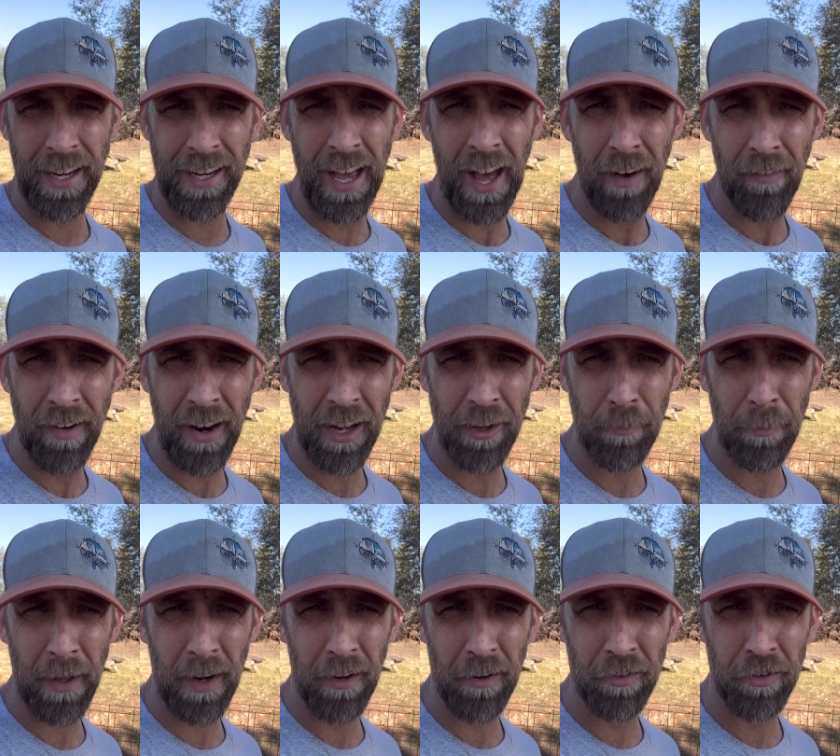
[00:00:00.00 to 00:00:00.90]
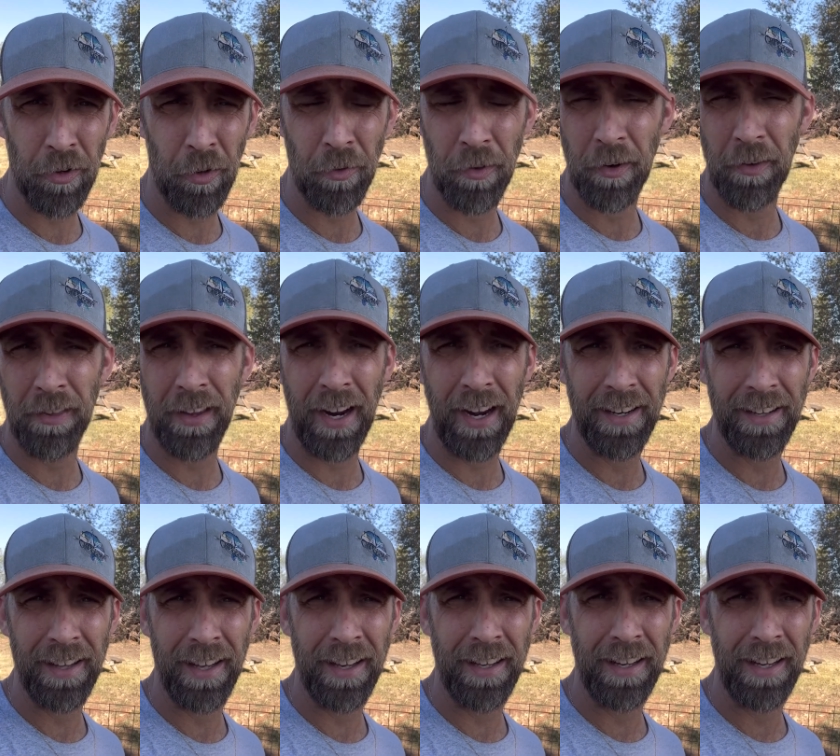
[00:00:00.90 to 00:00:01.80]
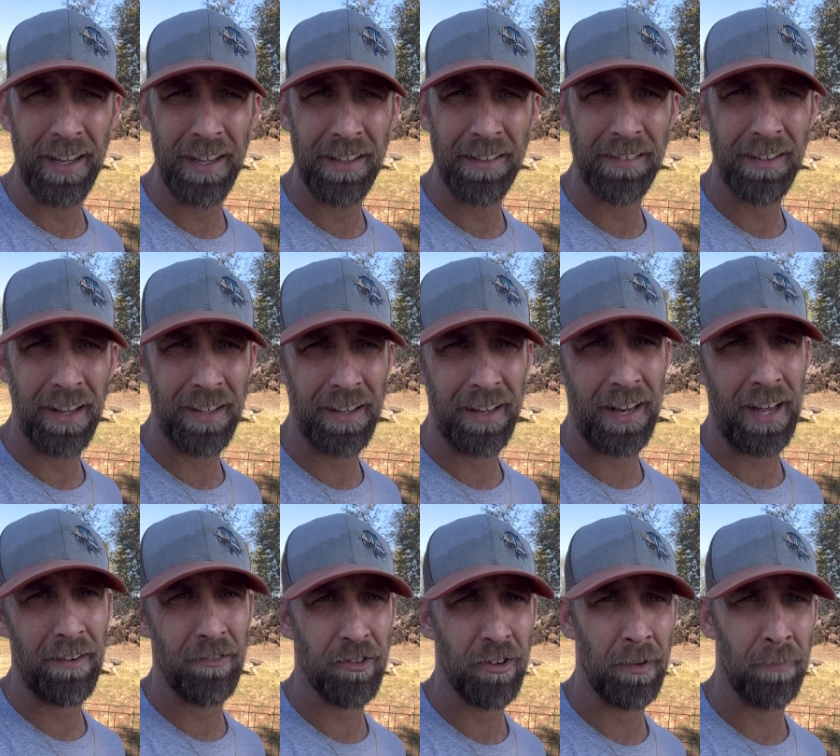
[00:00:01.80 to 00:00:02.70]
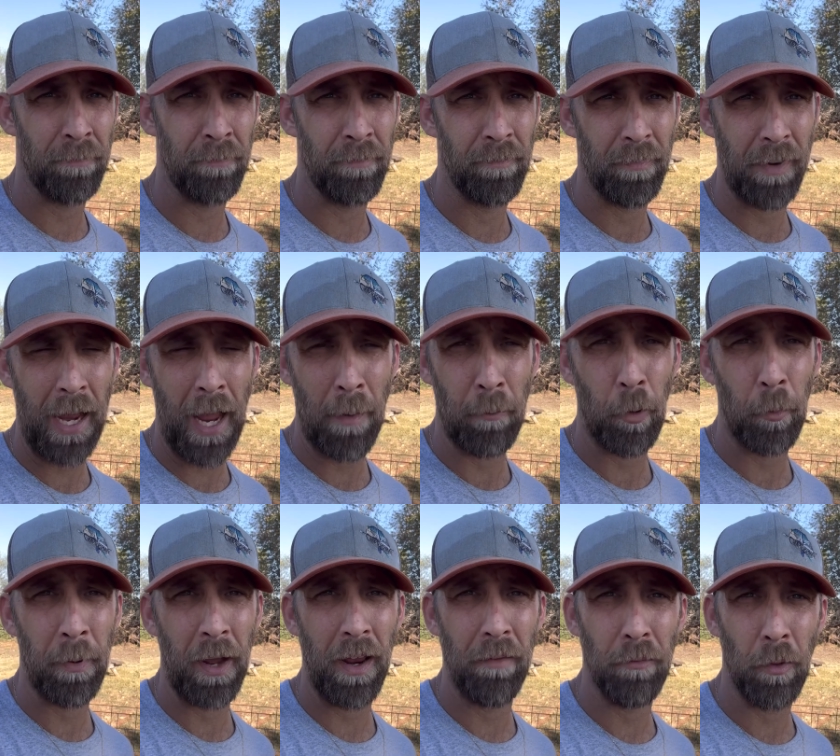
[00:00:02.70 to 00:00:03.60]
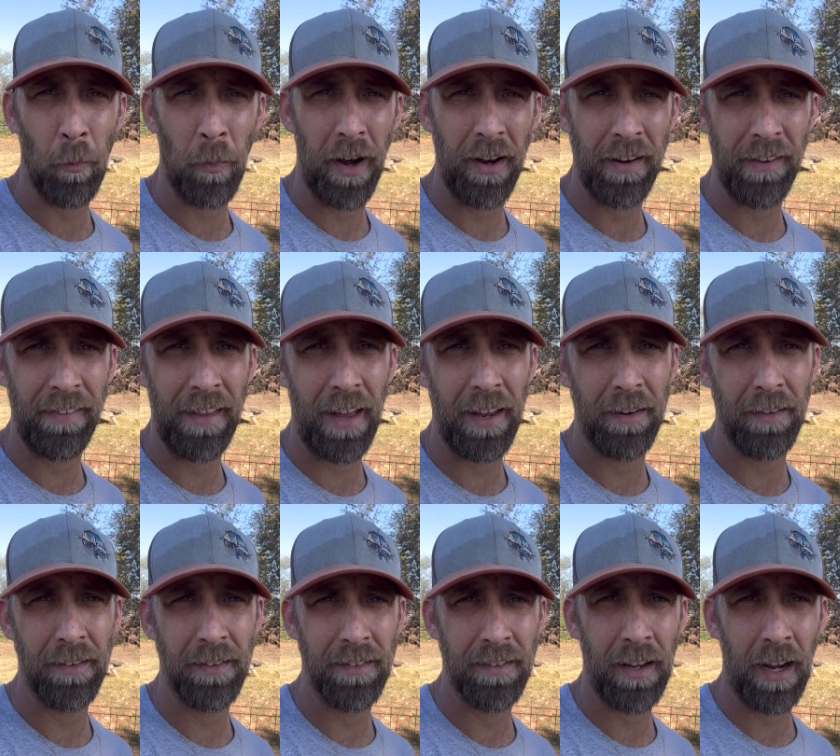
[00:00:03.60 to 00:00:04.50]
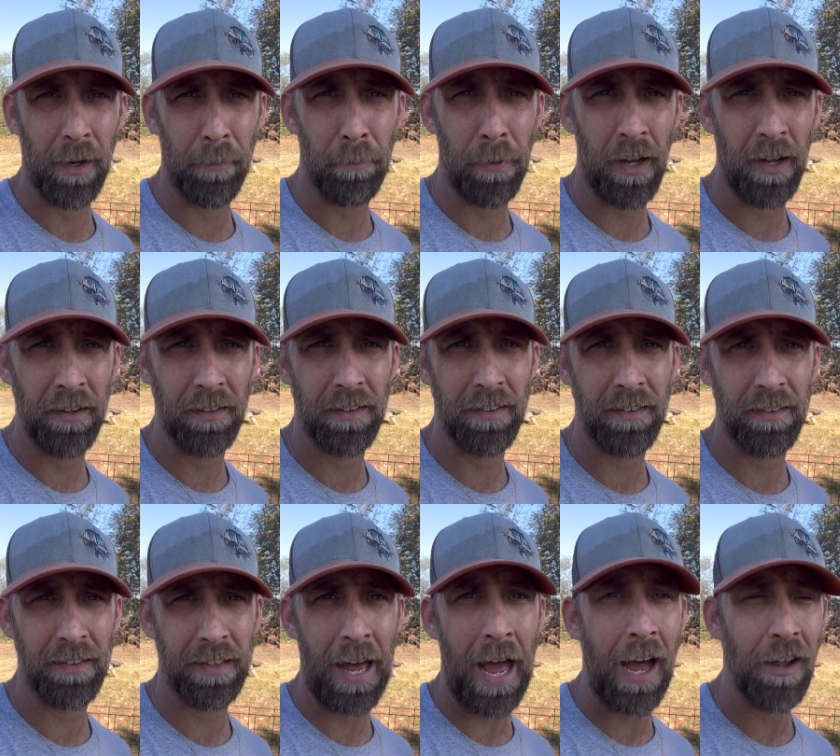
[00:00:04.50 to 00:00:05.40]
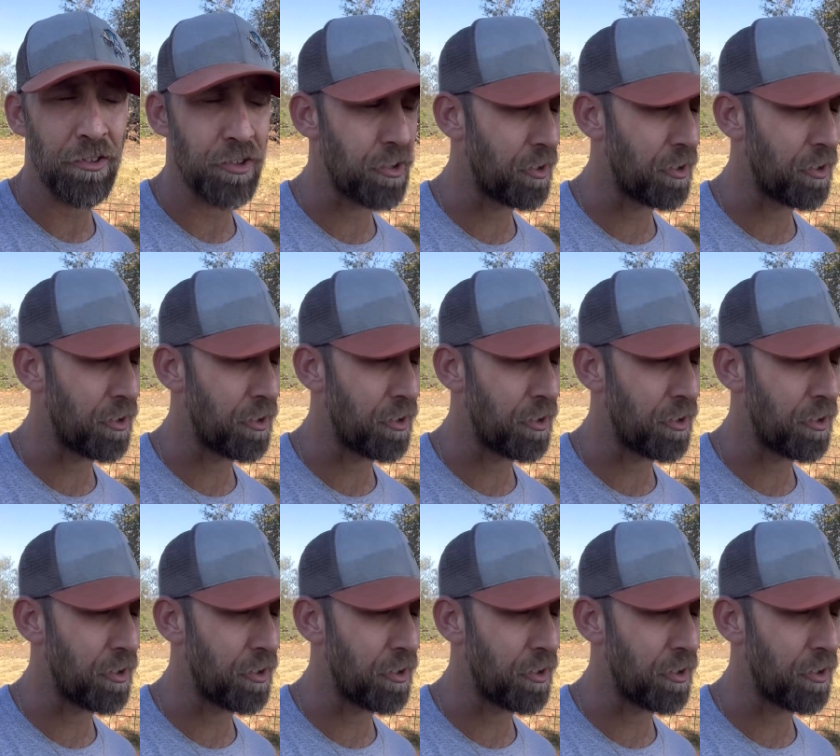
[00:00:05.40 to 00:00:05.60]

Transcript: galvanized metal, so the only thing I did is I did have some camo paint from when I did that duck punt last